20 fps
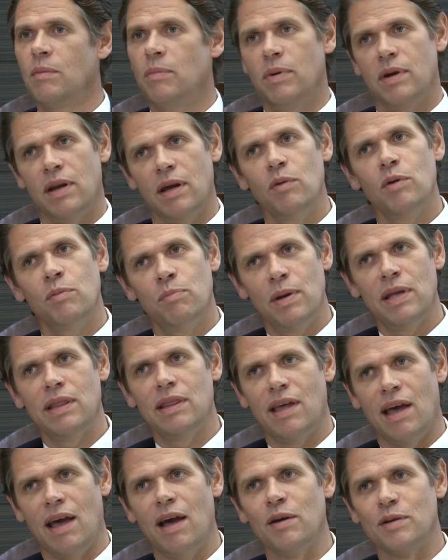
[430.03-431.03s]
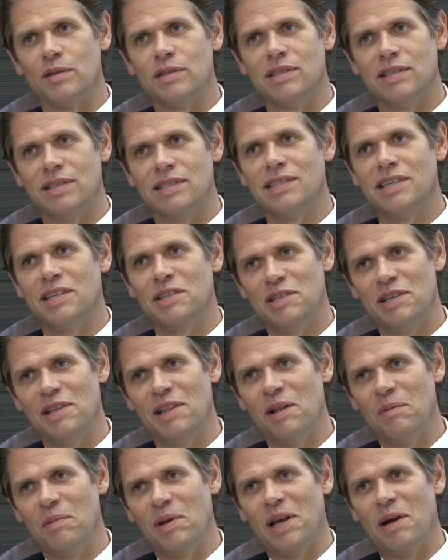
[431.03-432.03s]
But I would bet the house that essentially
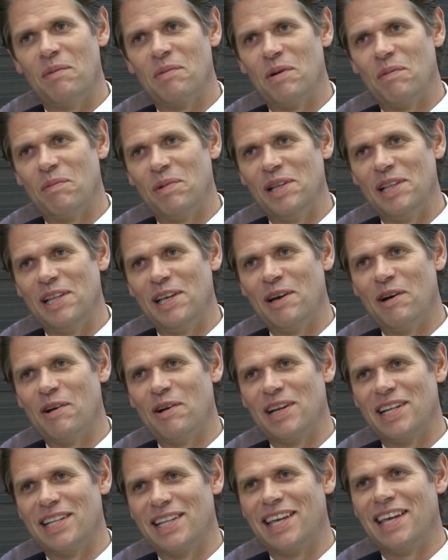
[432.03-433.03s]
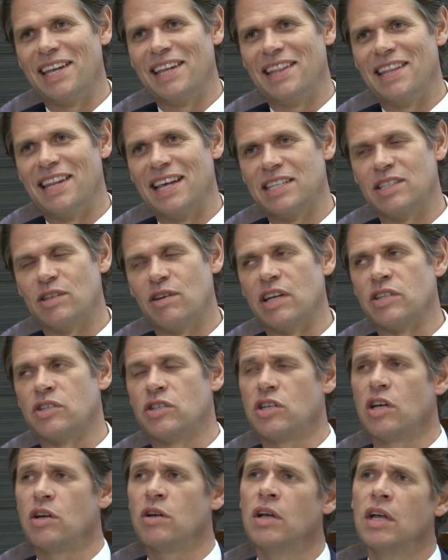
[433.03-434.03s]
they'll become completely correlated again in the next crash.
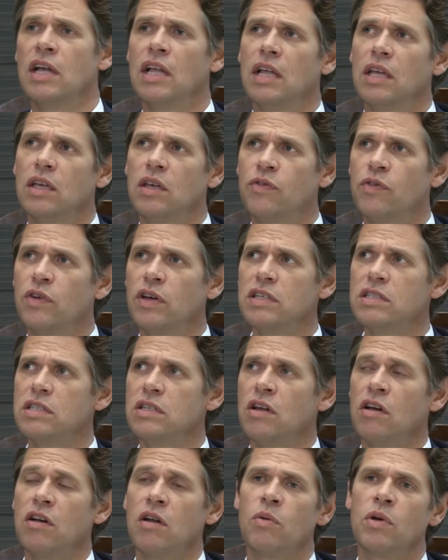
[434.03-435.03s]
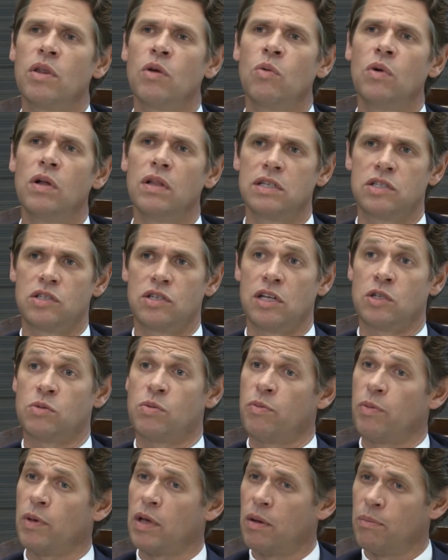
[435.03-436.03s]
So you've got a scenario where the world has changed.
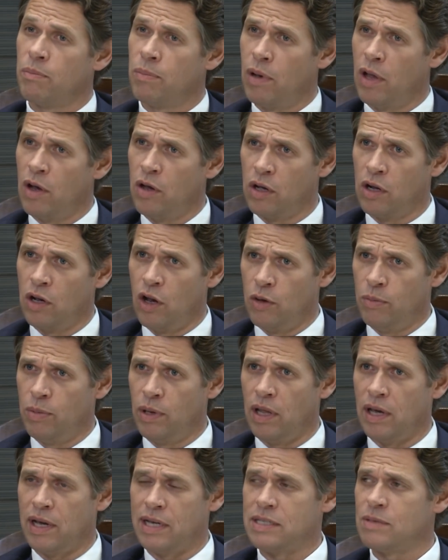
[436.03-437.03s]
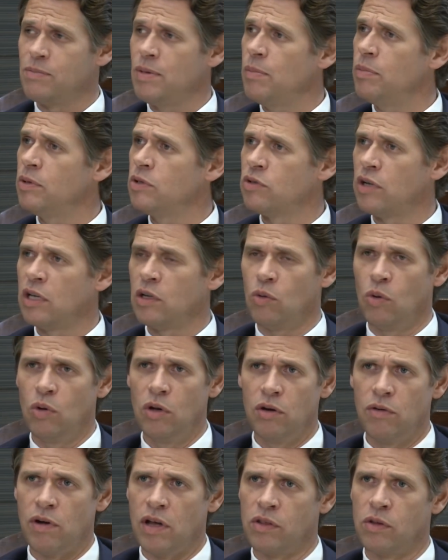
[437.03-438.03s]
We've become globalized. People trade
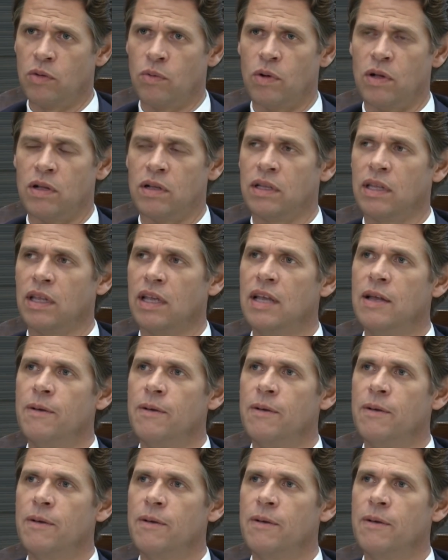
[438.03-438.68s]
all around the world.